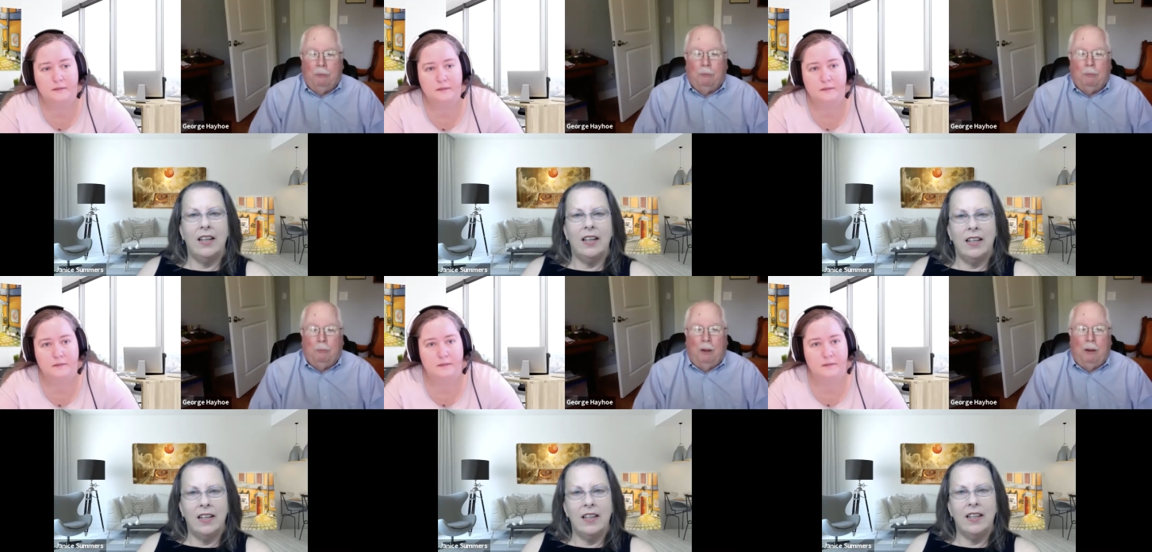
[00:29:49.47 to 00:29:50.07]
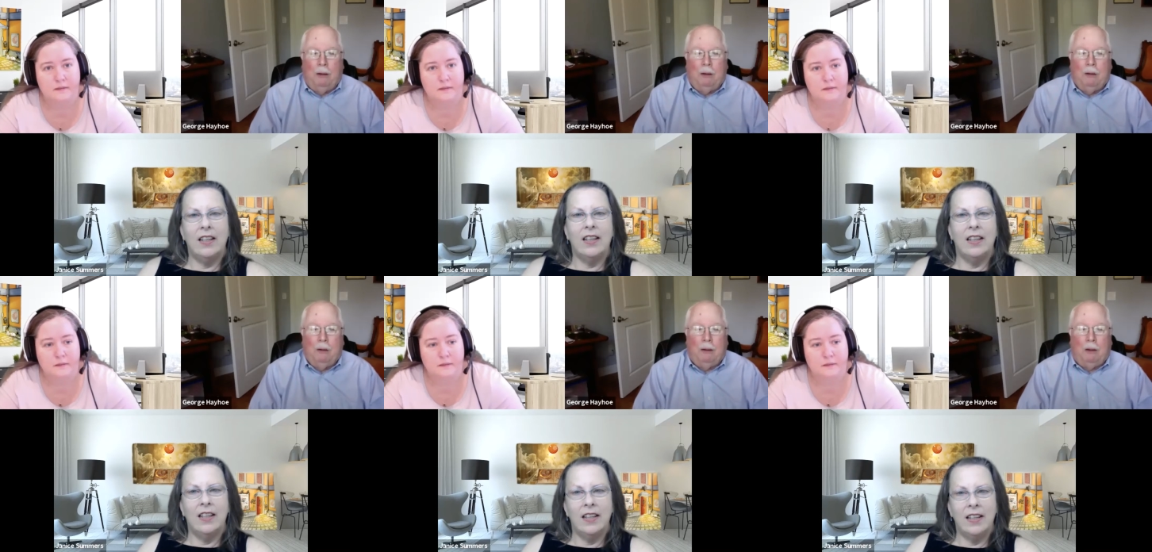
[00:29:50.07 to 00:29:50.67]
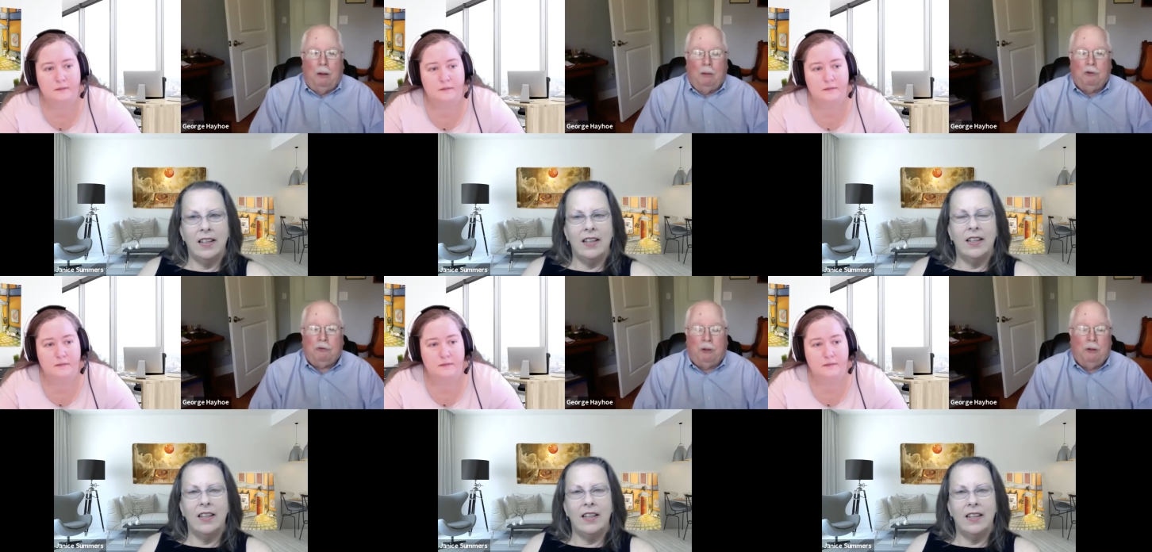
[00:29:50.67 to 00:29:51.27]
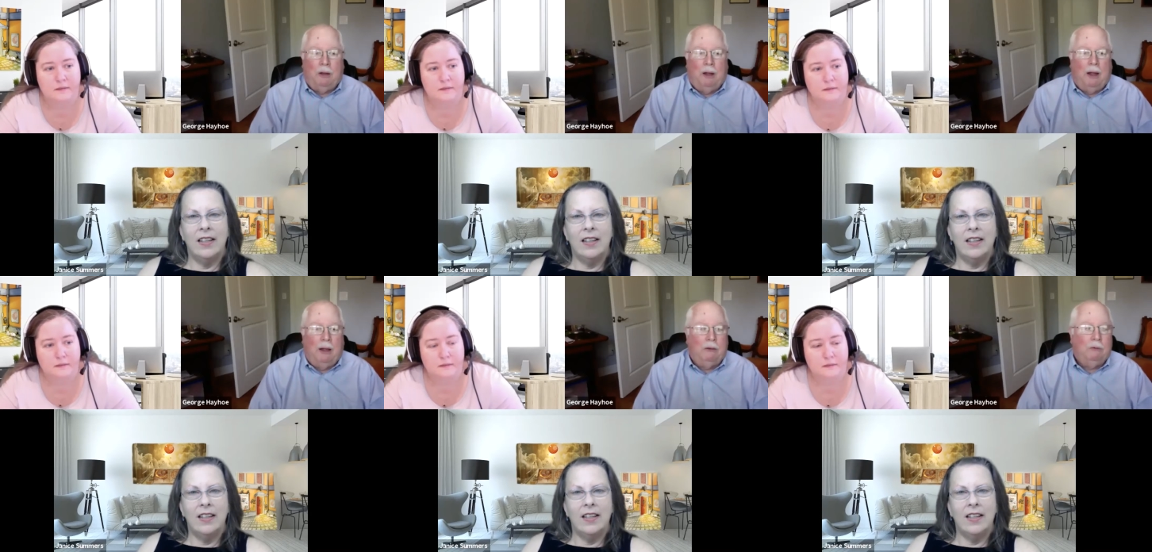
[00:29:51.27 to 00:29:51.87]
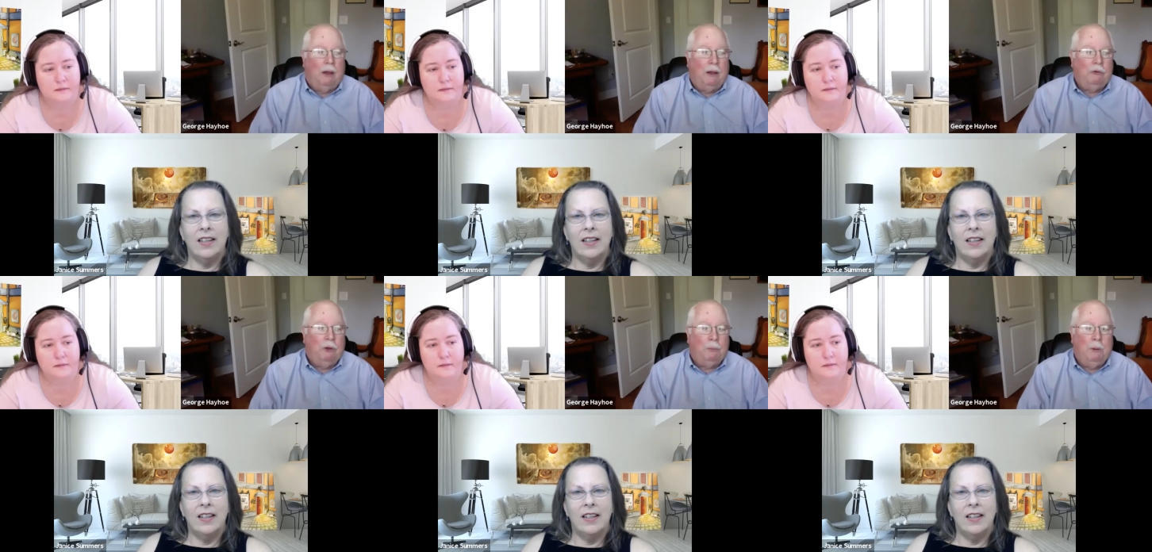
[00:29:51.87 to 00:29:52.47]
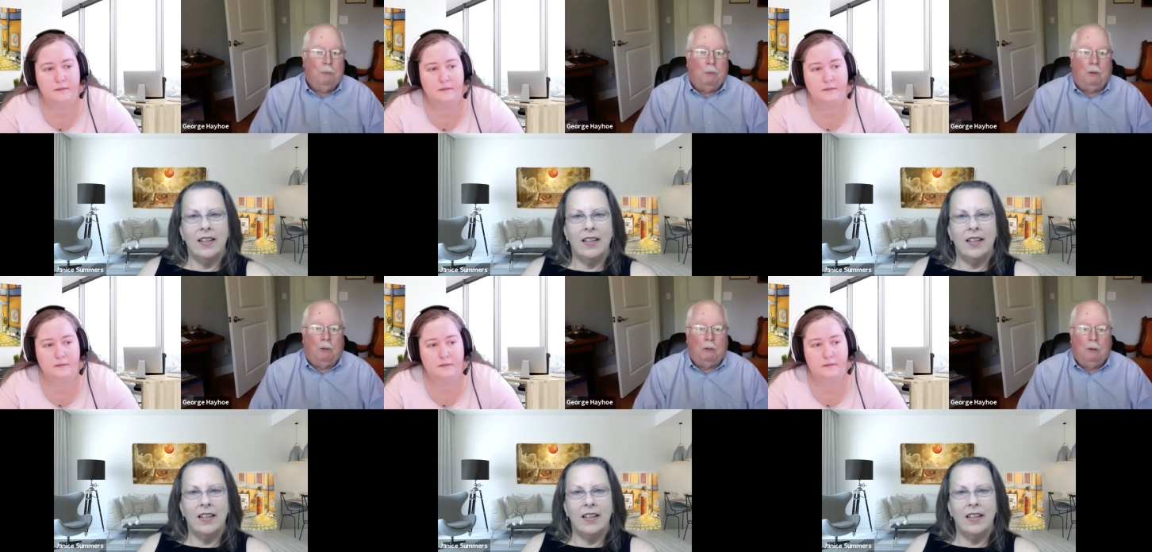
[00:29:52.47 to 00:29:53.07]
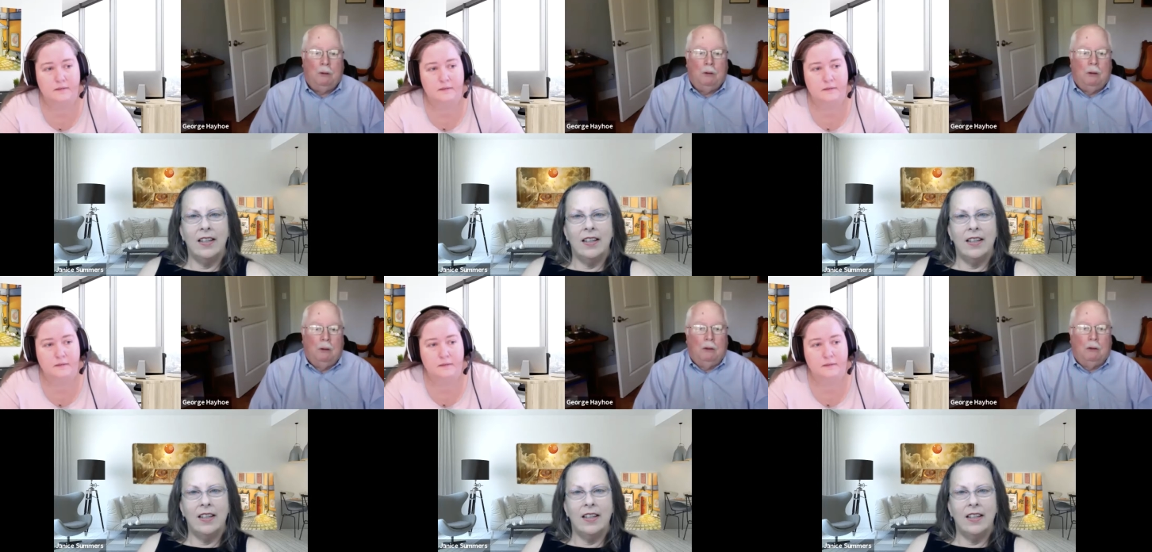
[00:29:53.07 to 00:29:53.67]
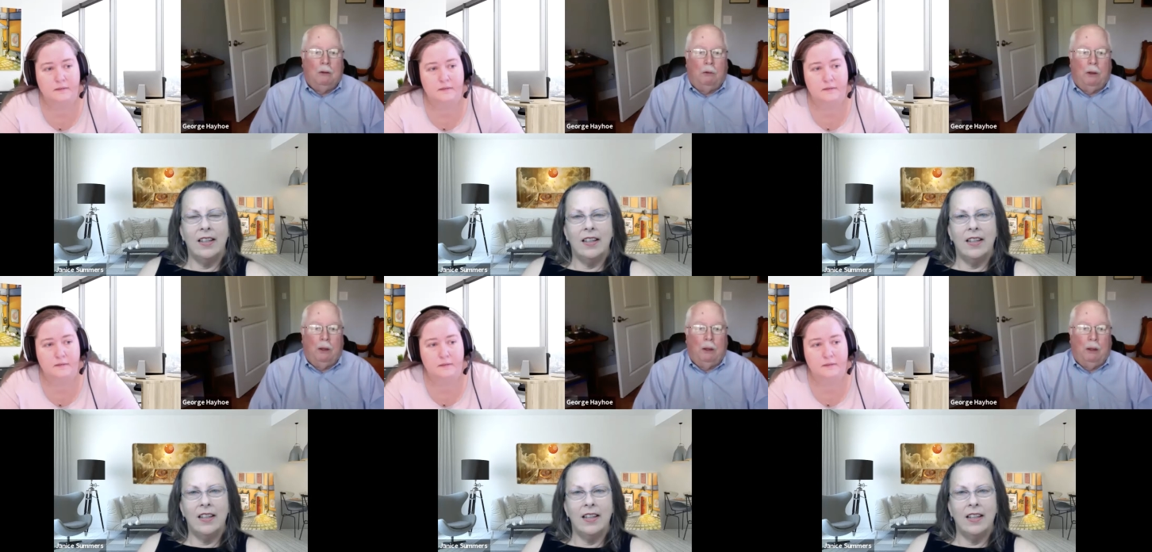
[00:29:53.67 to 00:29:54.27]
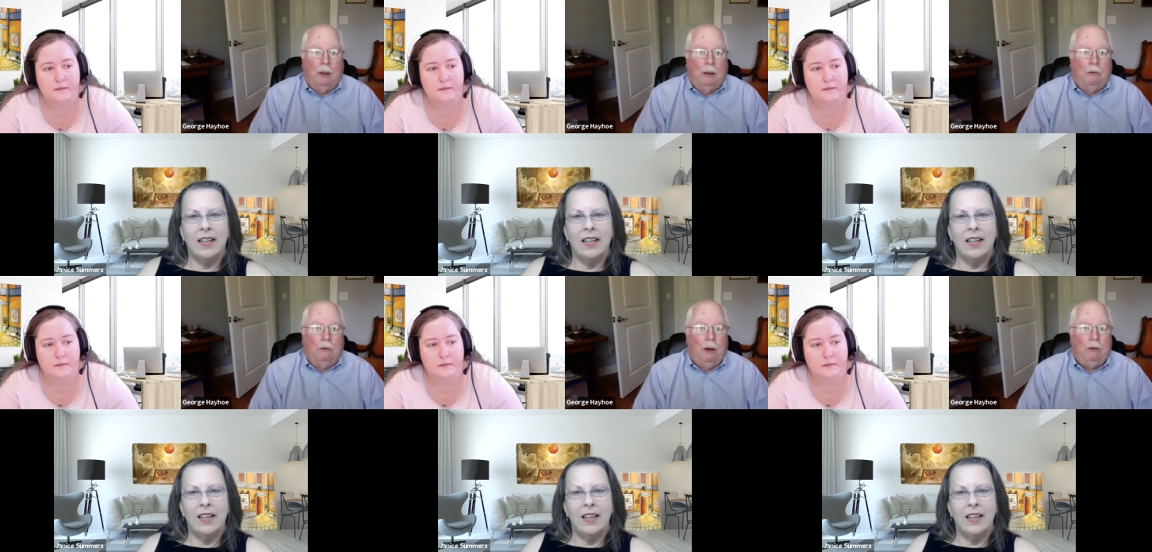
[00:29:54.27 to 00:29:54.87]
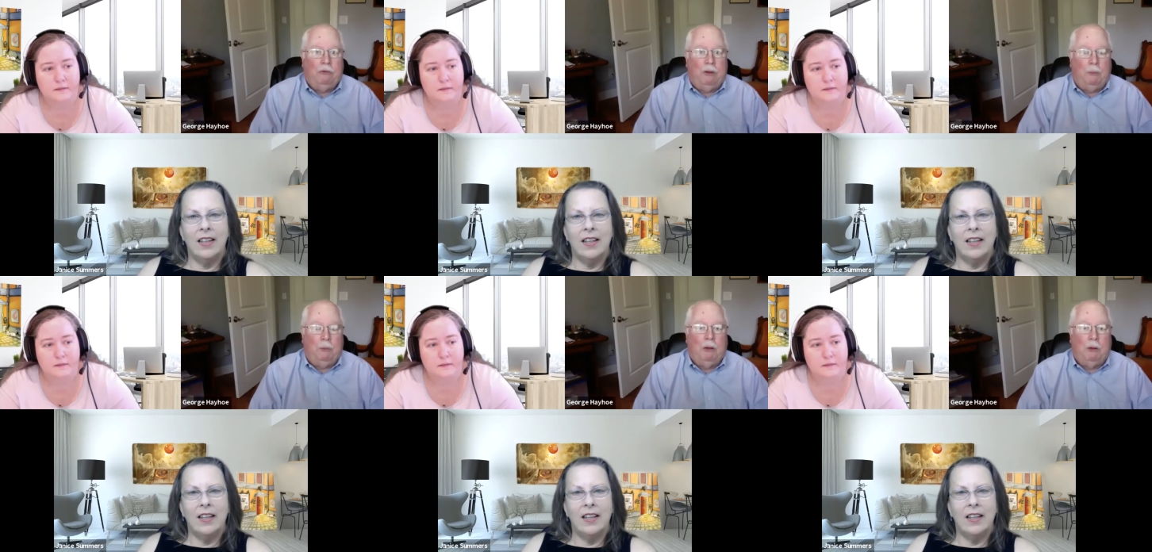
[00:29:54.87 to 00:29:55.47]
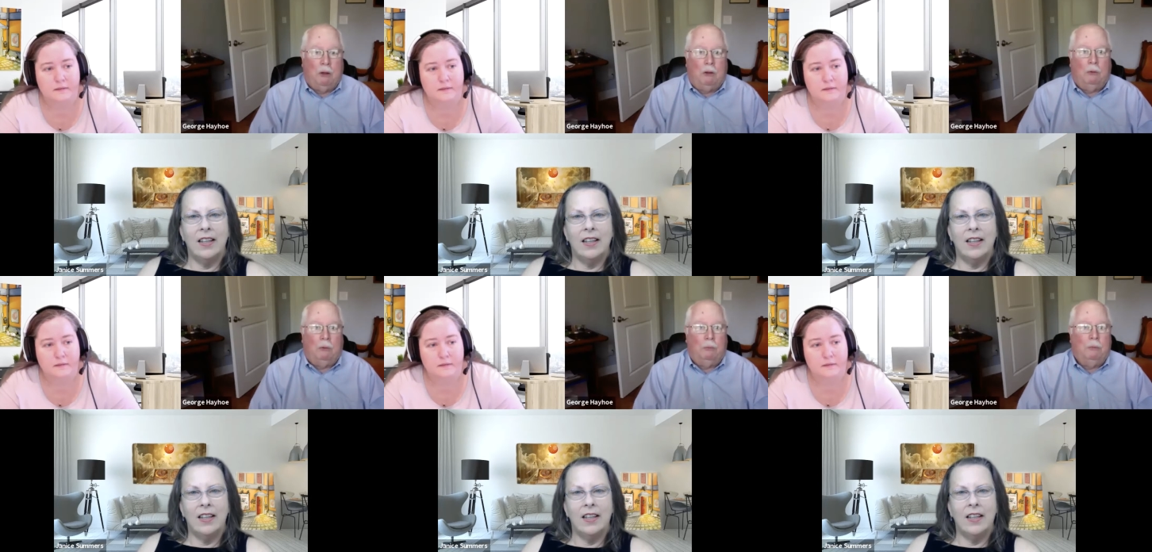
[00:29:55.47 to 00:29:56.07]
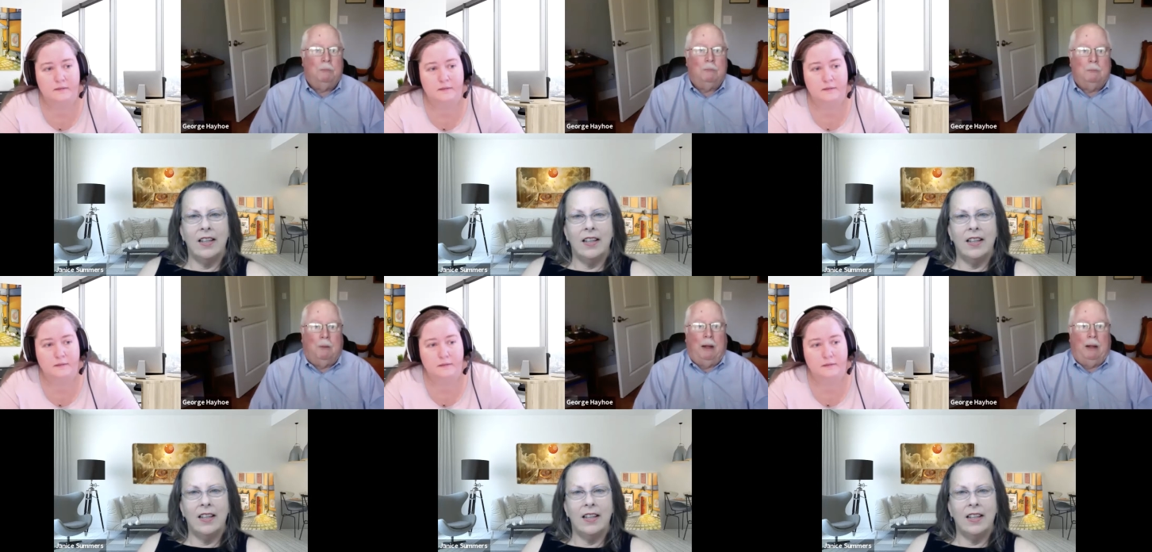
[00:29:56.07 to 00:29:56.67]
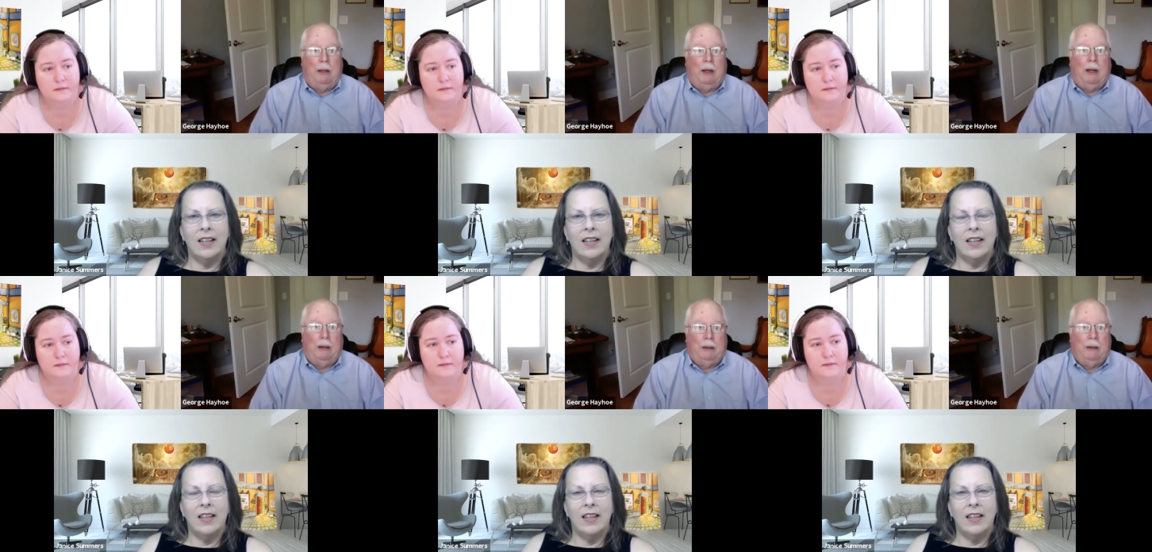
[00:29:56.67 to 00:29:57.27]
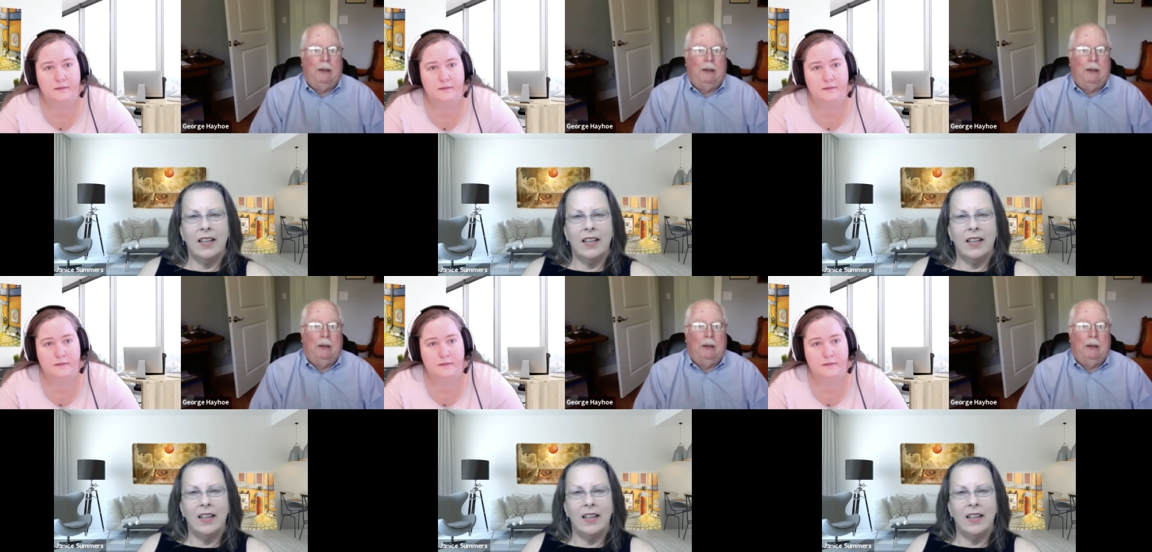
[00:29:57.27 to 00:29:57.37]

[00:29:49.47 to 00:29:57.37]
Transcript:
Speaker 1: when all of a sudden I, I saw people going crazy because, oh my God,